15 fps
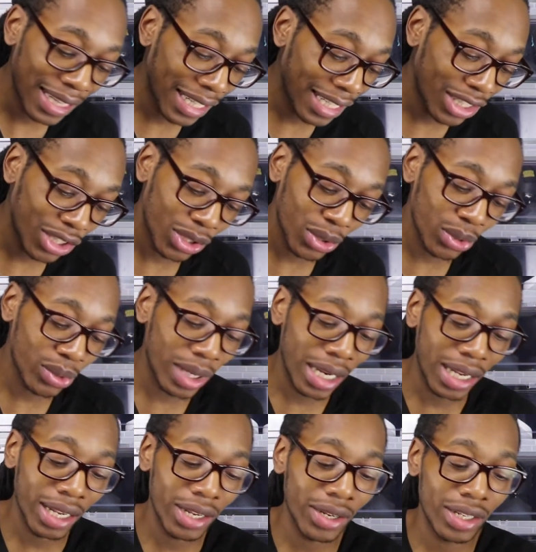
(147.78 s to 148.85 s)
this shoe
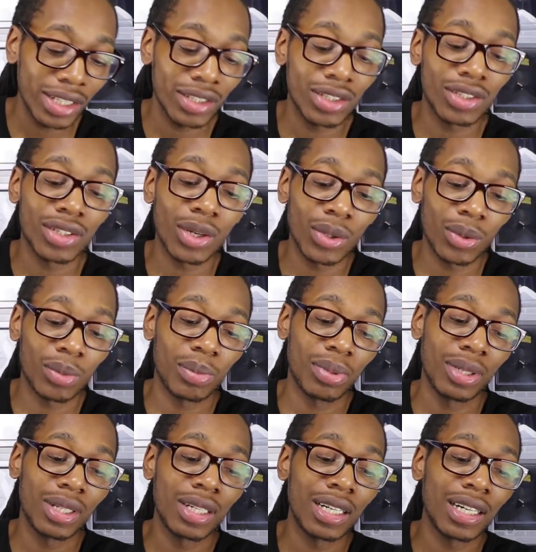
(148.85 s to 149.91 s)
right here is dope.
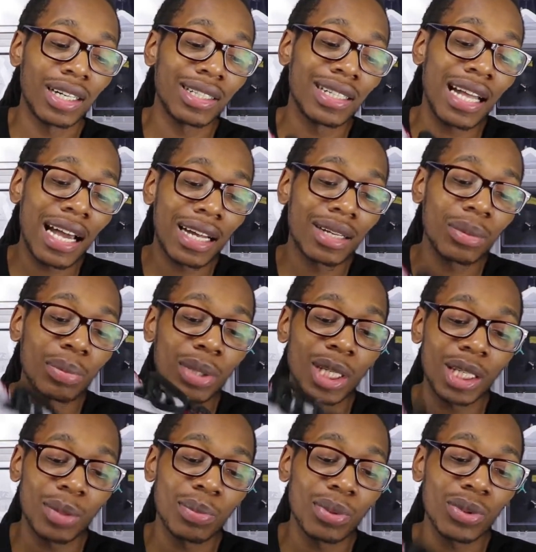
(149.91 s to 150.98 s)
A lot of
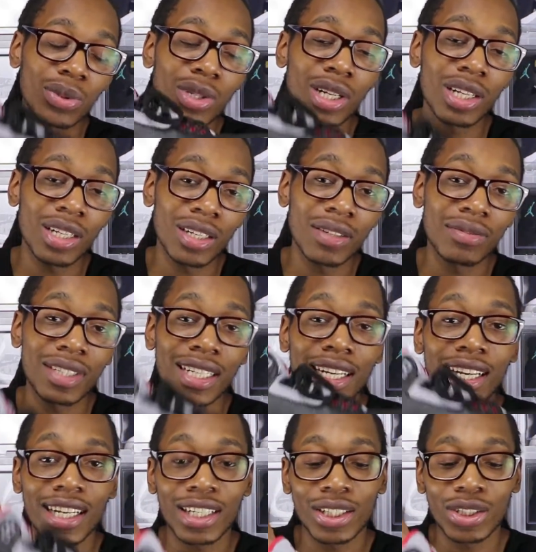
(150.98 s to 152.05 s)
people love
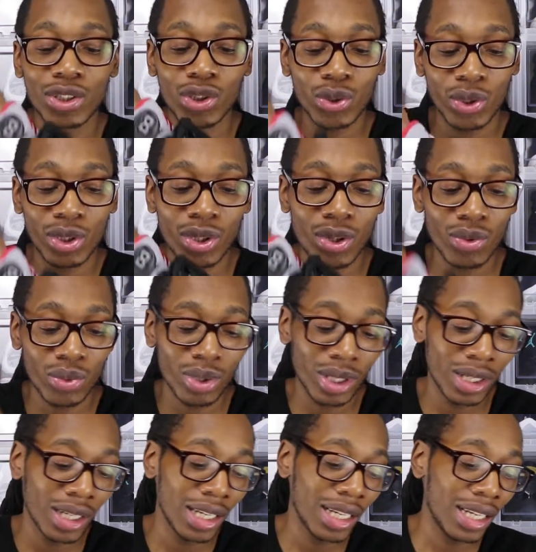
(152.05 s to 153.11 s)
the Air Jordan
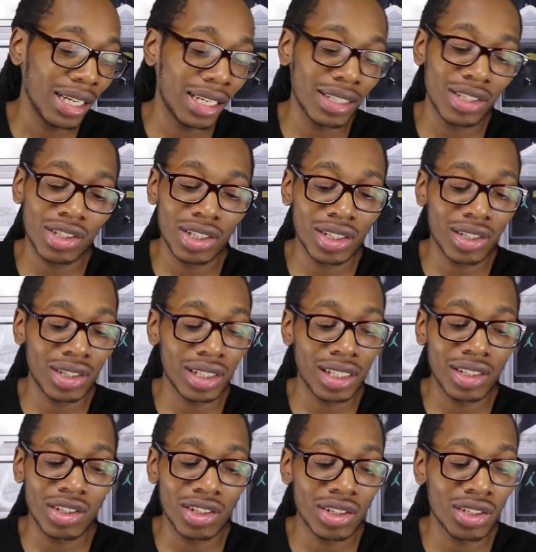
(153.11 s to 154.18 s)
3. It's
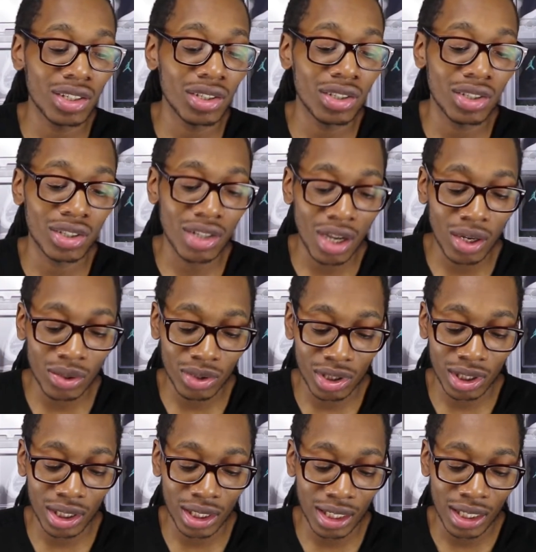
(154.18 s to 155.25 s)
just
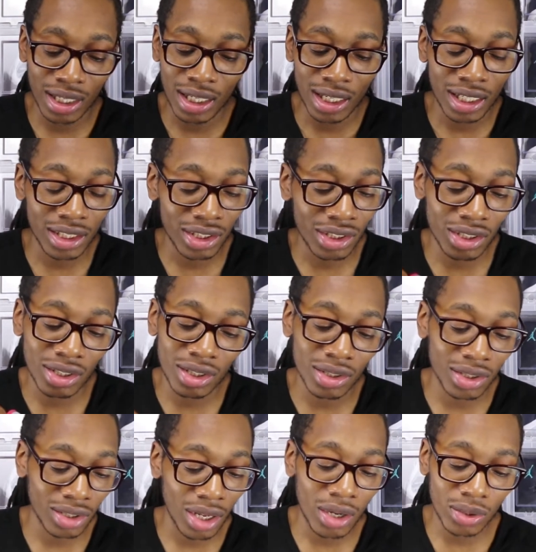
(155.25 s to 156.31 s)
nostalgic. It's just
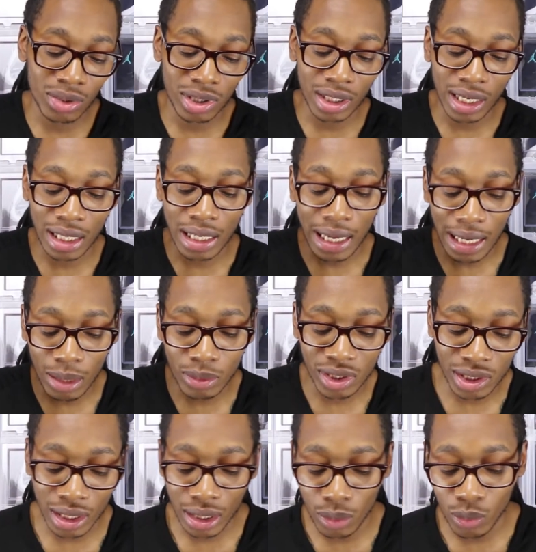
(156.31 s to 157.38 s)
nostalgic. And like I was
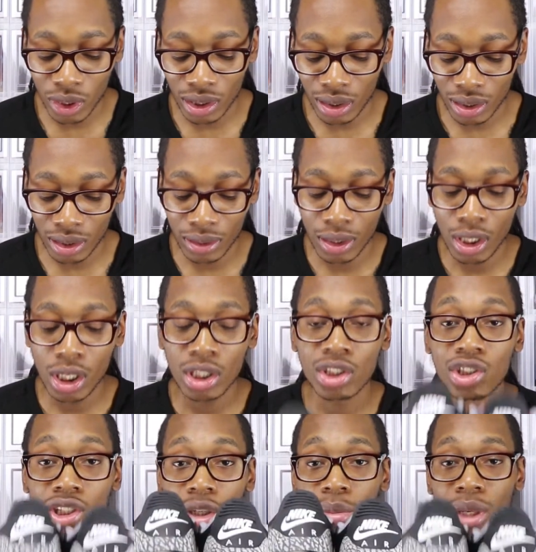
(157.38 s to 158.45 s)
saying with the
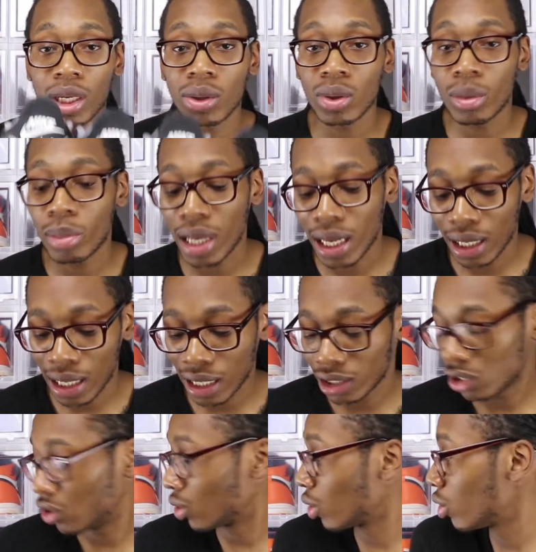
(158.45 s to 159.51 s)
Jumpman on the back, I
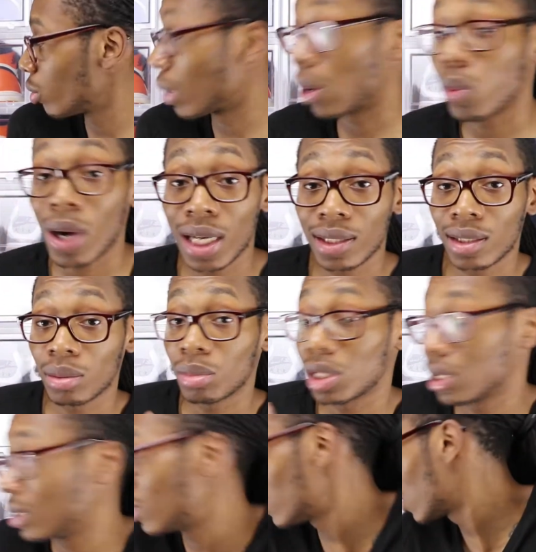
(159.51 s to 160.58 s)
can show you my white
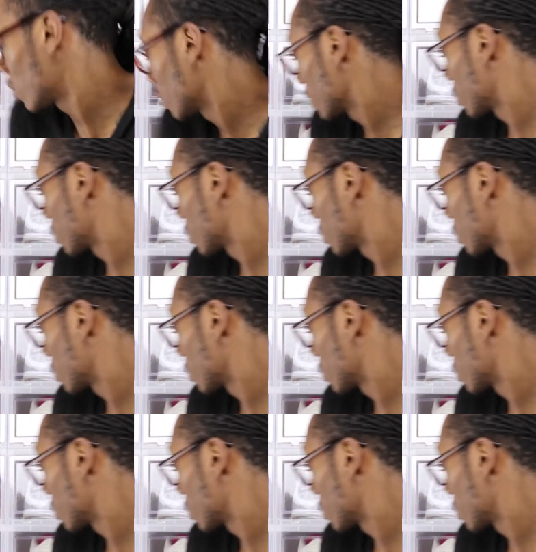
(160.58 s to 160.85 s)
cements,